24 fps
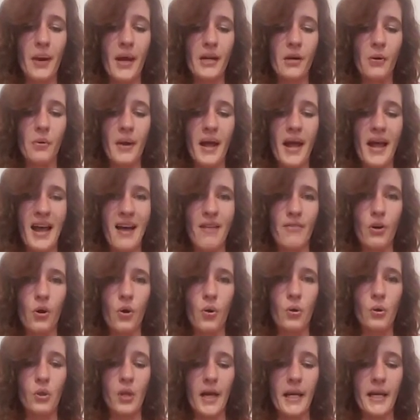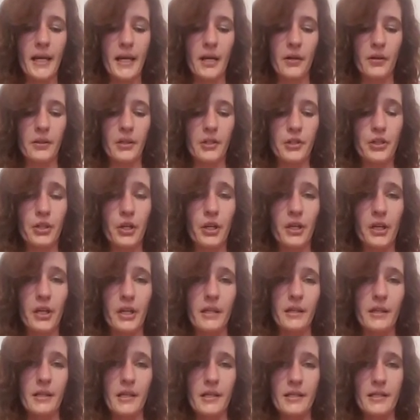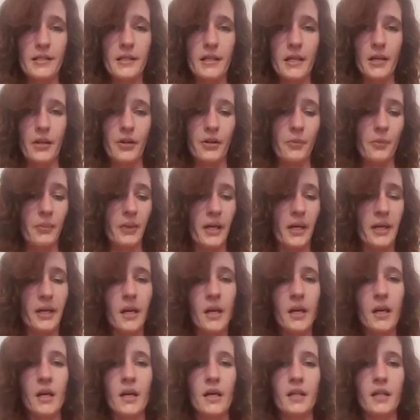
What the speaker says: I don't have a whole lot of air in this here, but